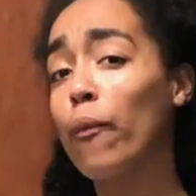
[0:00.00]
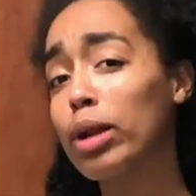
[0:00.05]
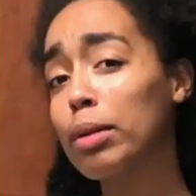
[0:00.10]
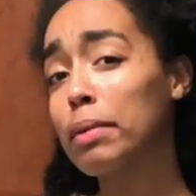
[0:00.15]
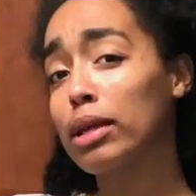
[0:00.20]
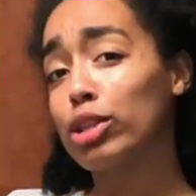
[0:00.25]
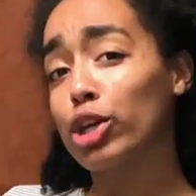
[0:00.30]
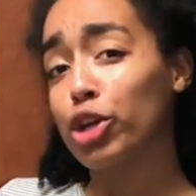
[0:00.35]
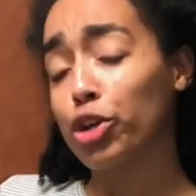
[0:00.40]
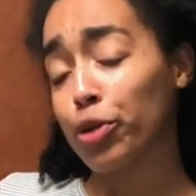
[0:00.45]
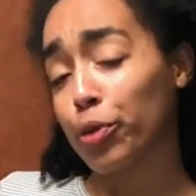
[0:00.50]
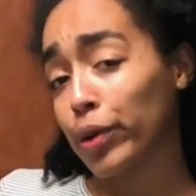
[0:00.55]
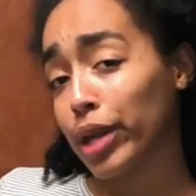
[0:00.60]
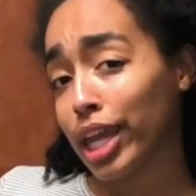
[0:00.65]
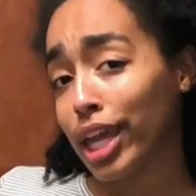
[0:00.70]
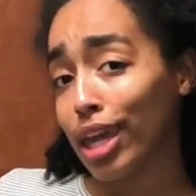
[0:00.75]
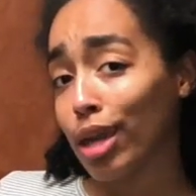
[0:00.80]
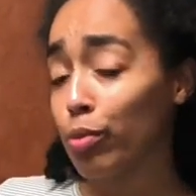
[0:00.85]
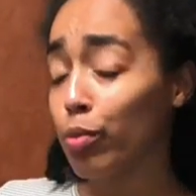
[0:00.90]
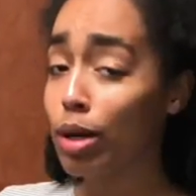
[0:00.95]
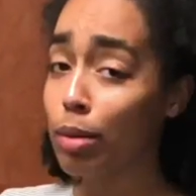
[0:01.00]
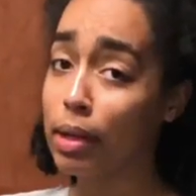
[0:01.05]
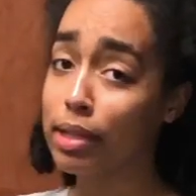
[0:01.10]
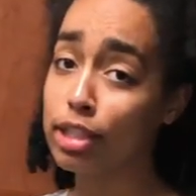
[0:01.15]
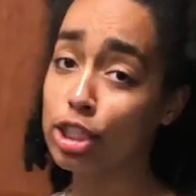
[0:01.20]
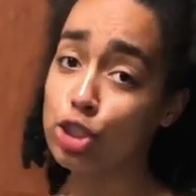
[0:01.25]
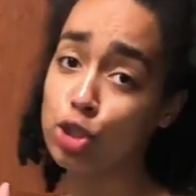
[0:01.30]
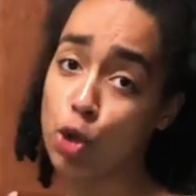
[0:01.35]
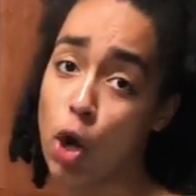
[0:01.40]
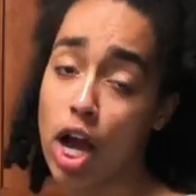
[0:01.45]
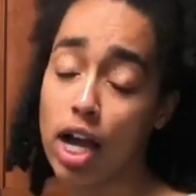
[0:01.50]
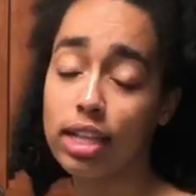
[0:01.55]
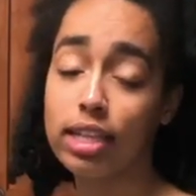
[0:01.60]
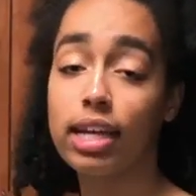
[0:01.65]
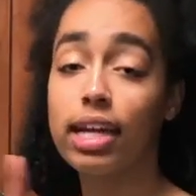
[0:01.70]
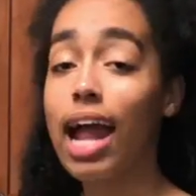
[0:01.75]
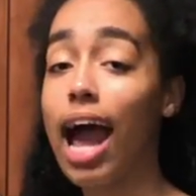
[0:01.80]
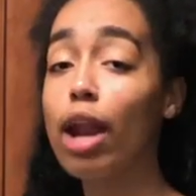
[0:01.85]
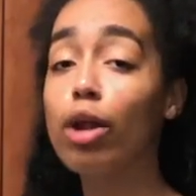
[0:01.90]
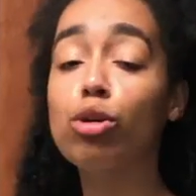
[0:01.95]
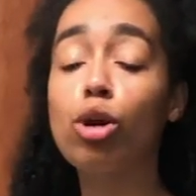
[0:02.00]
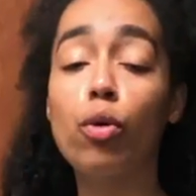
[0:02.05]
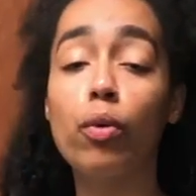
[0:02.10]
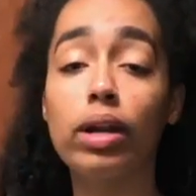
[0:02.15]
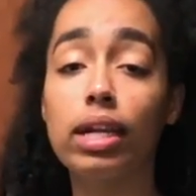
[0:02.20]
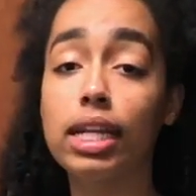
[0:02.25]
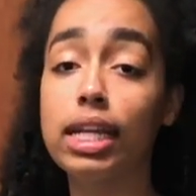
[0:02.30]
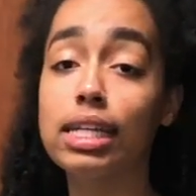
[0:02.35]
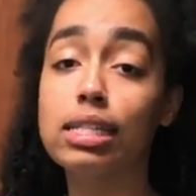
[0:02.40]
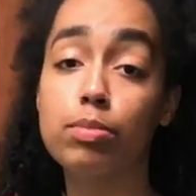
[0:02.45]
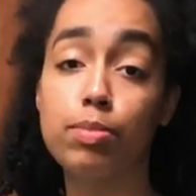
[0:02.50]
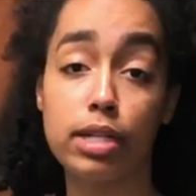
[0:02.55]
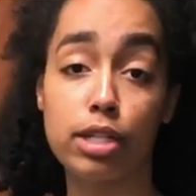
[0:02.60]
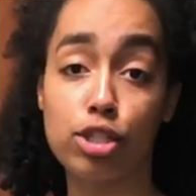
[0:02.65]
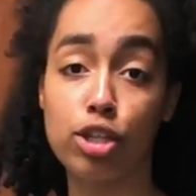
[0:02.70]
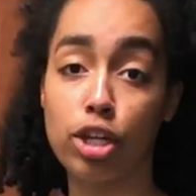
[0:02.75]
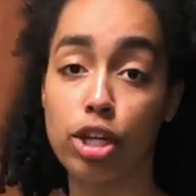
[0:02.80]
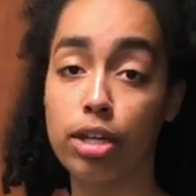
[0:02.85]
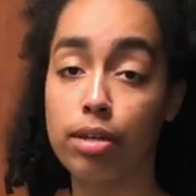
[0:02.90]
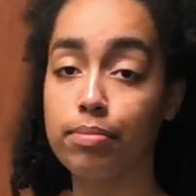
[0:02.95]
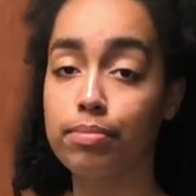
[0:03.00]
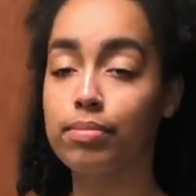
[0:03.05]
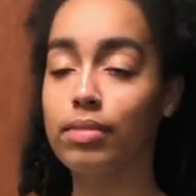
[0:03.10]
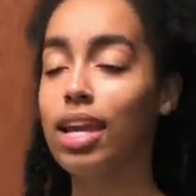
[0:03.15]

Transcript: What about the cream? What about the chocolate? I don't know what it is, but it's good.